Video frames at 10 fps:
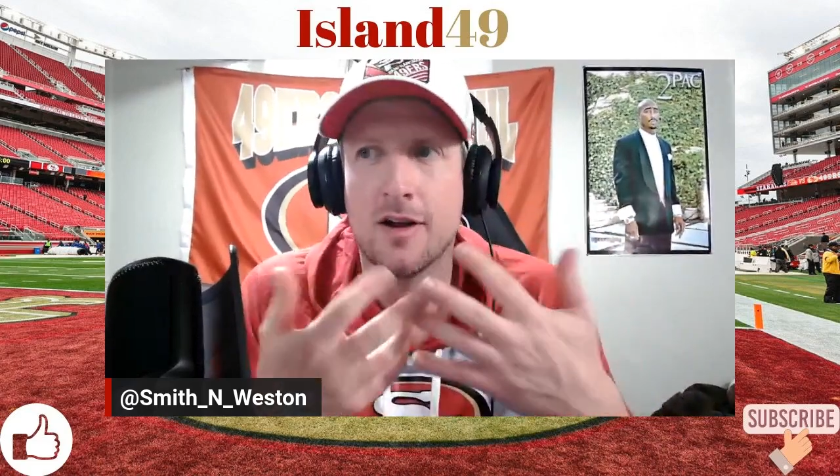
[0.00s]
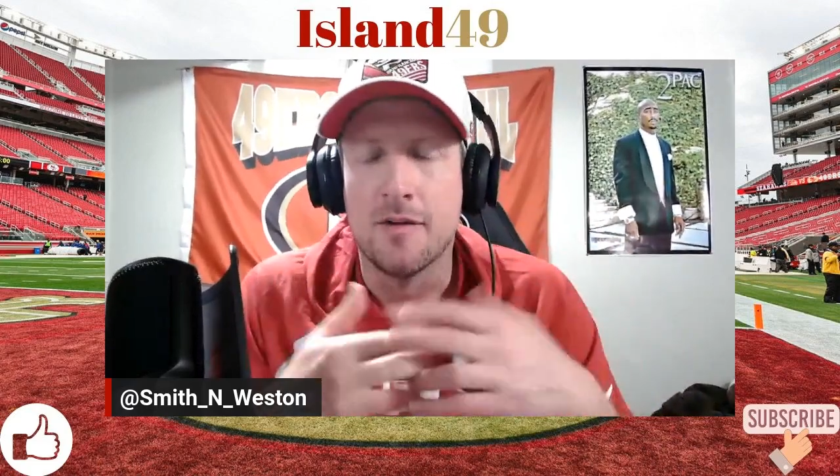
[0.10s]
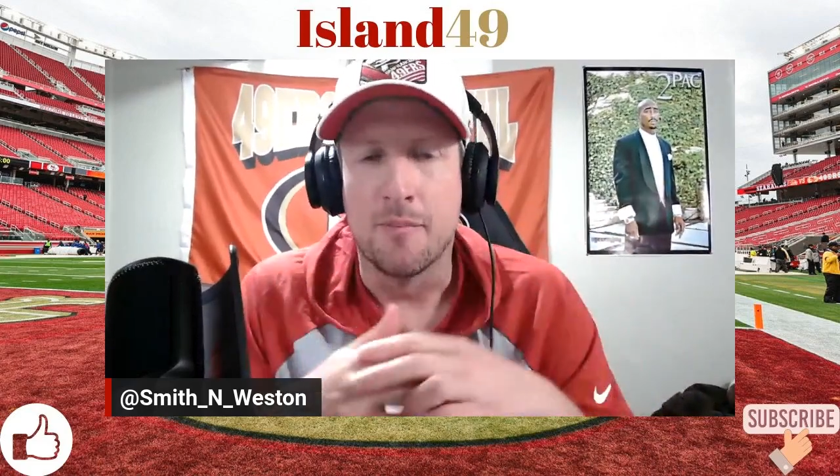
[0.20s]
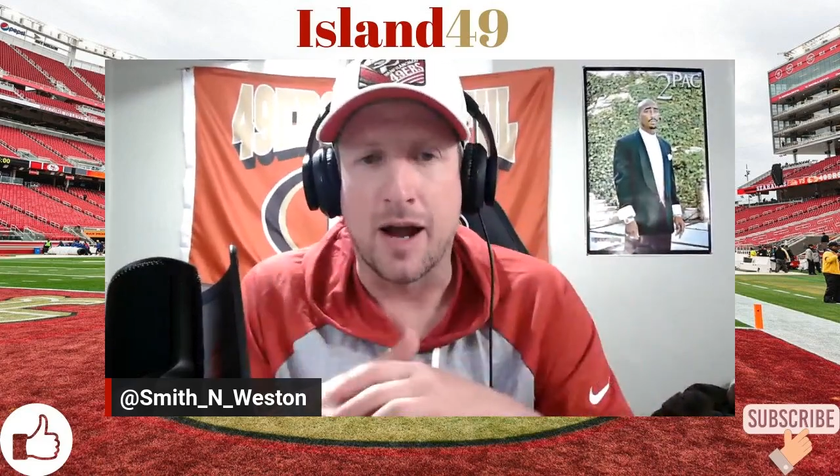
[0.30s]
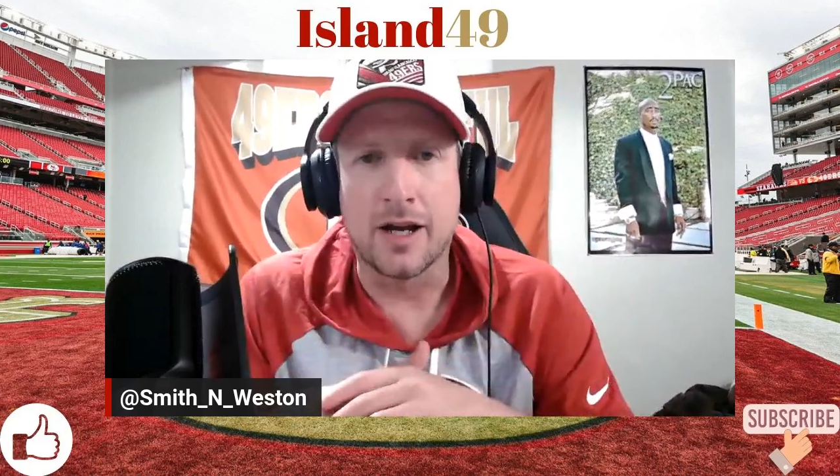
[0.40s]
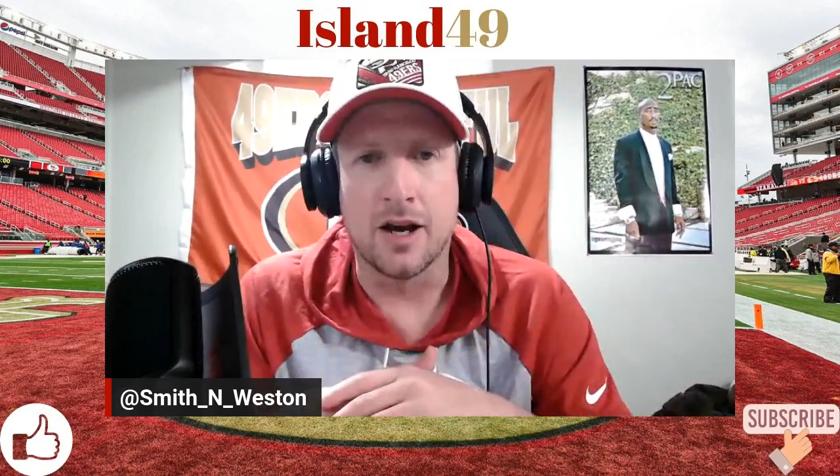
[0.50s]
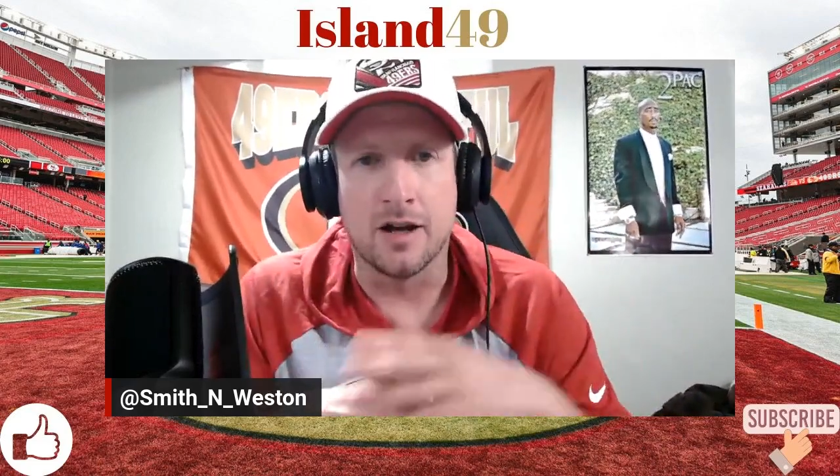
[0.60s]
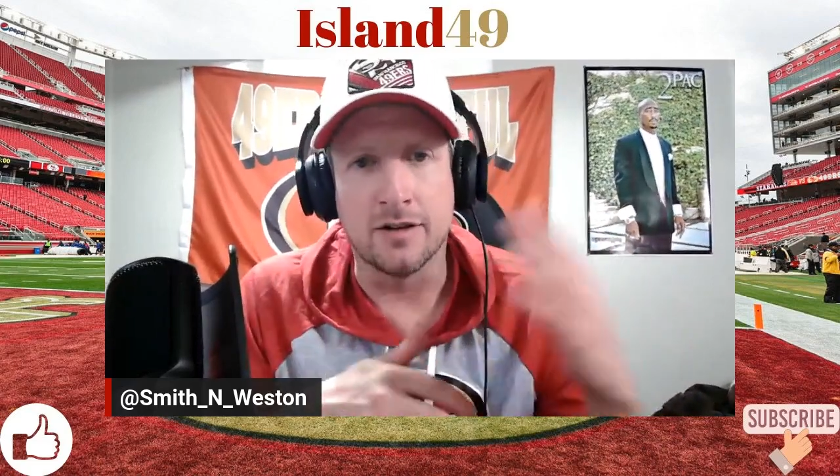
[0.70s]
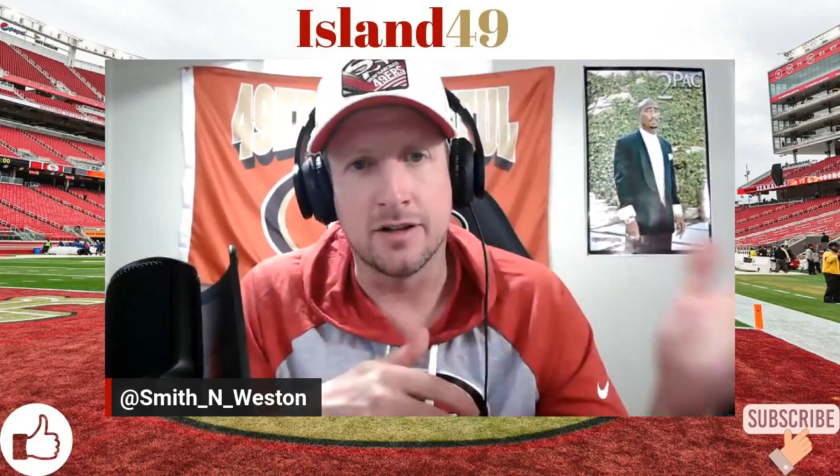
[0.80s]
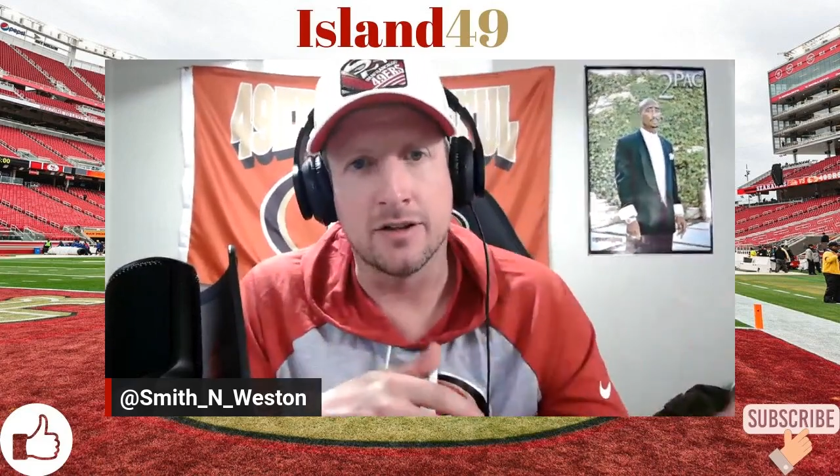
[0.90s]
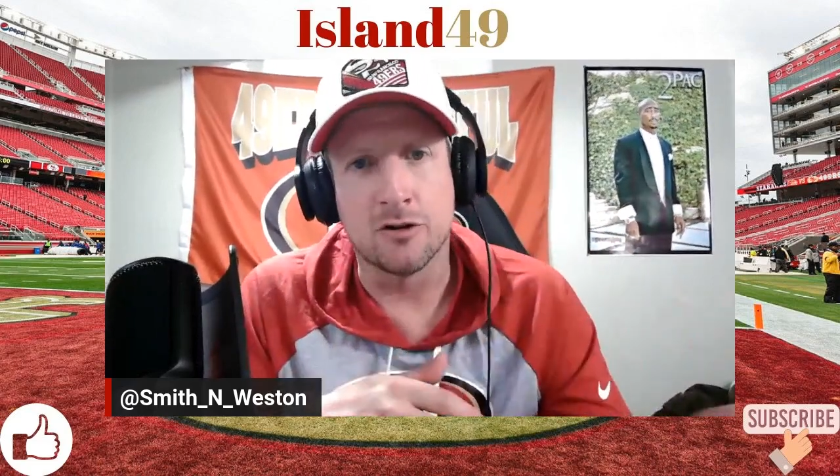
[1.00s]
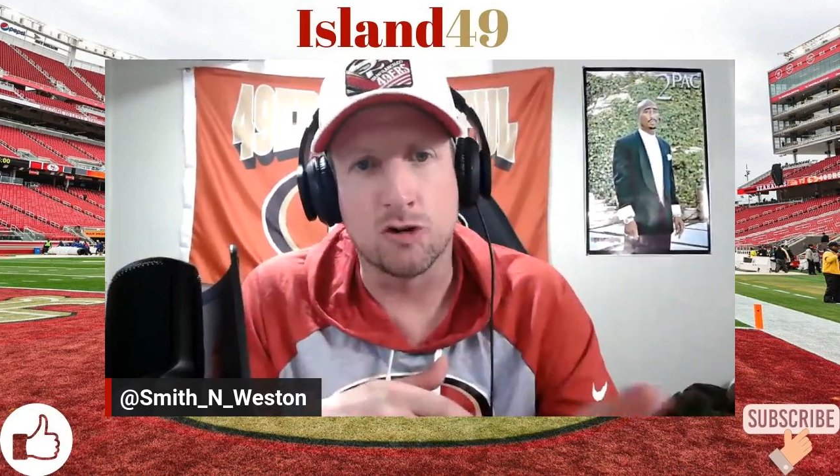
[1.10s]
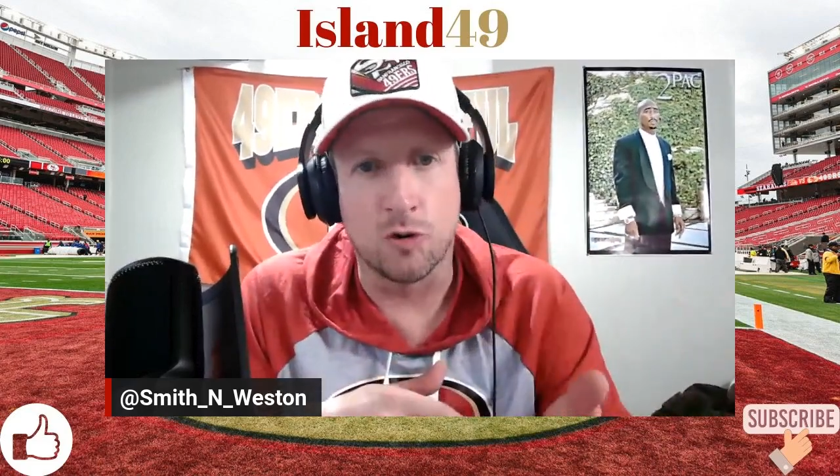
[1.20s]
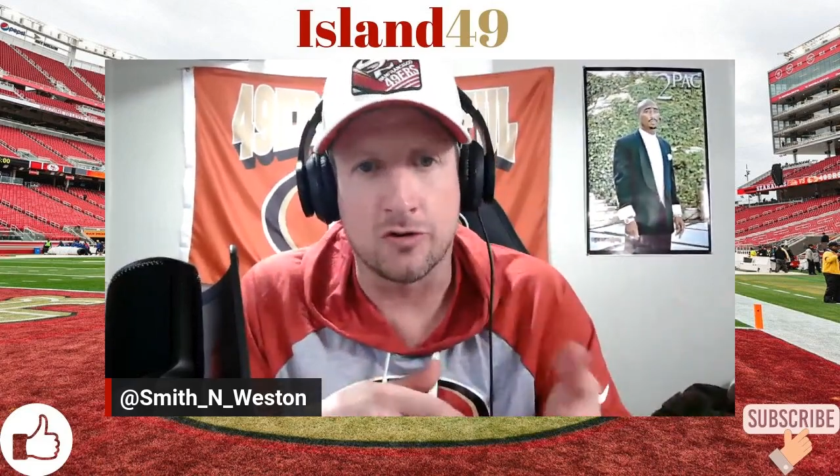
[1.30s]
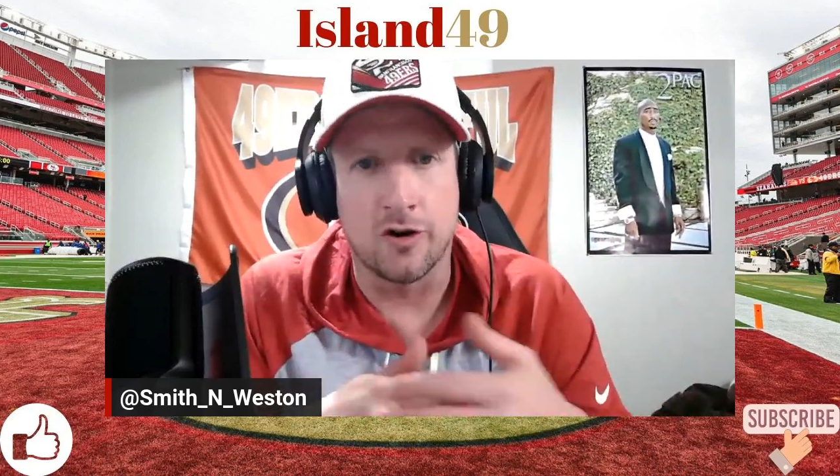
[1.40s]
My gut in the
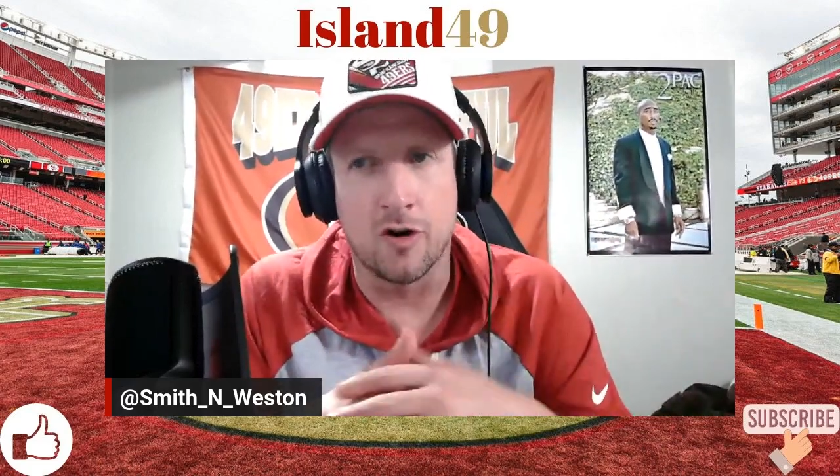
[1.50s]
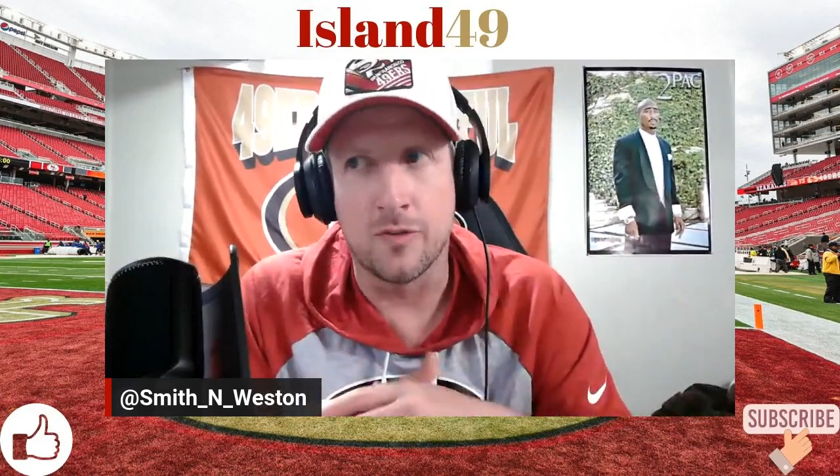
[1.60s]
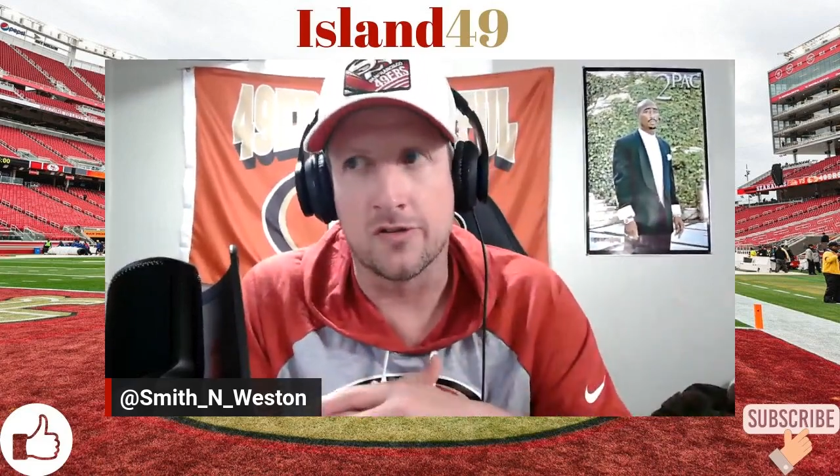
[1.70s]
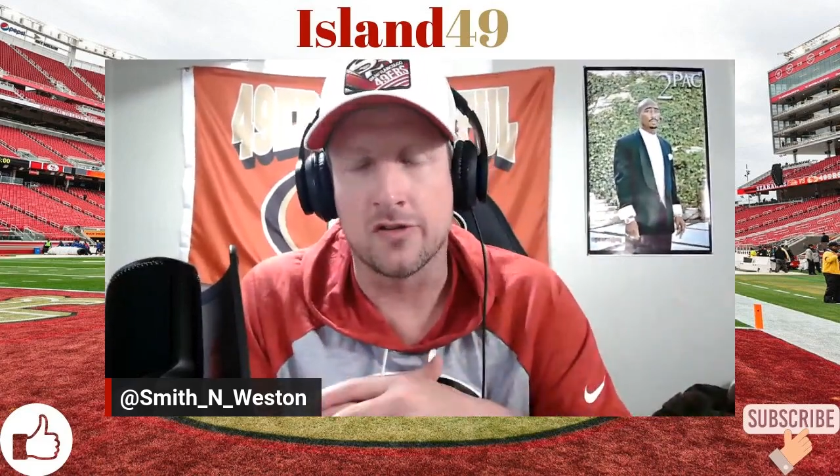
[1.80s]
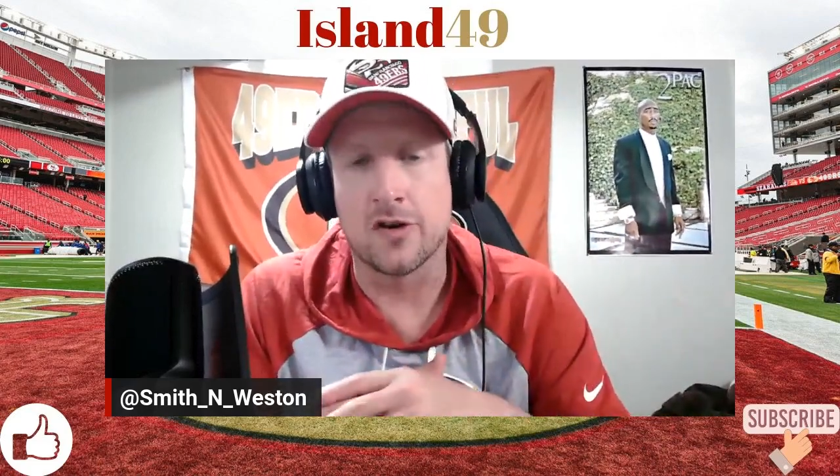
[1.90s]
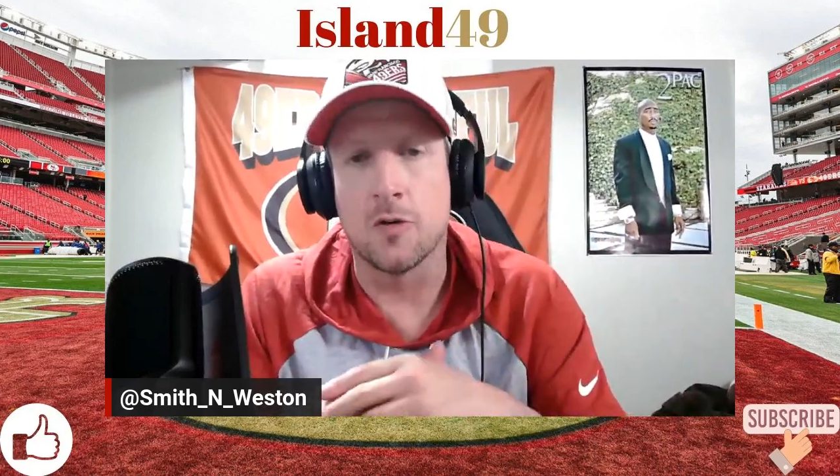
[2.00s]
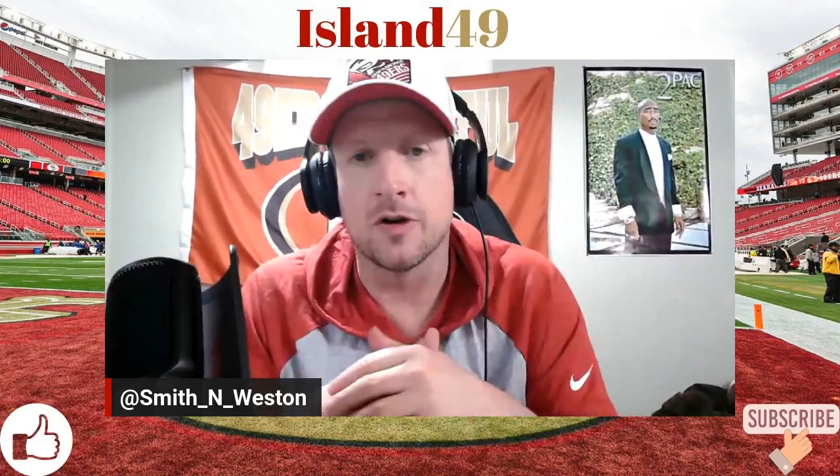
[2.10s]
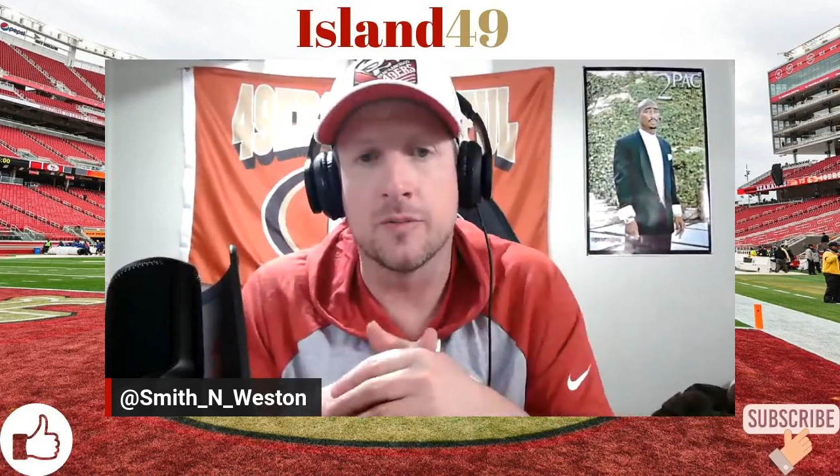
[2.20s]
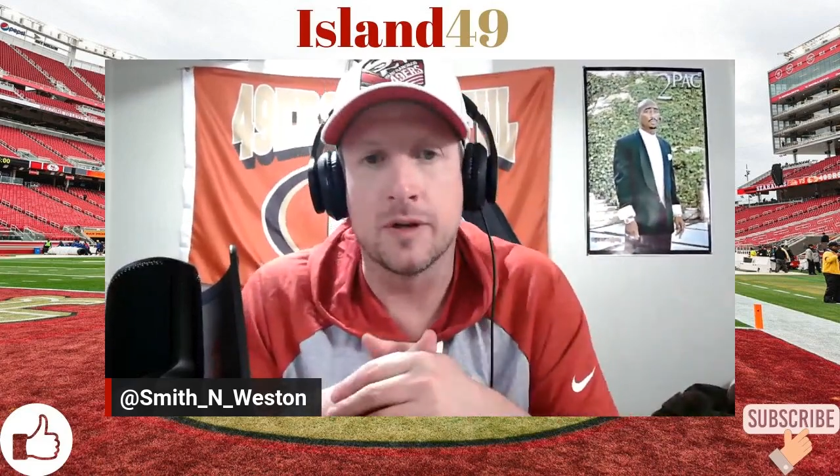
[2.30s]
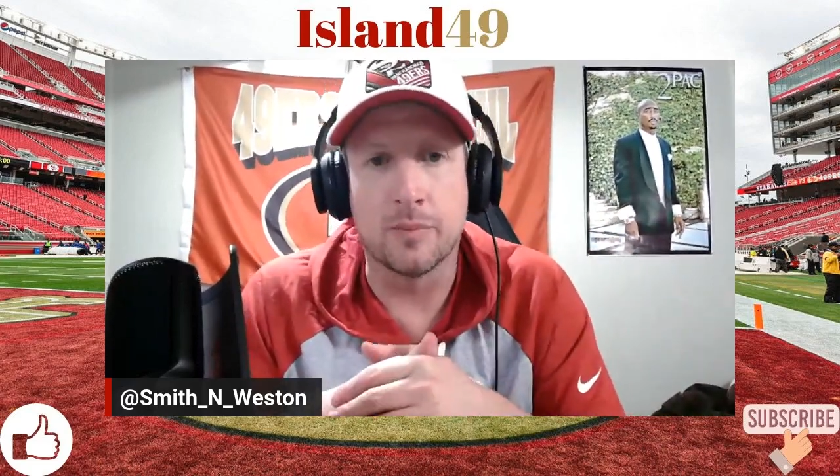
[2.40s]
short term is it's going to be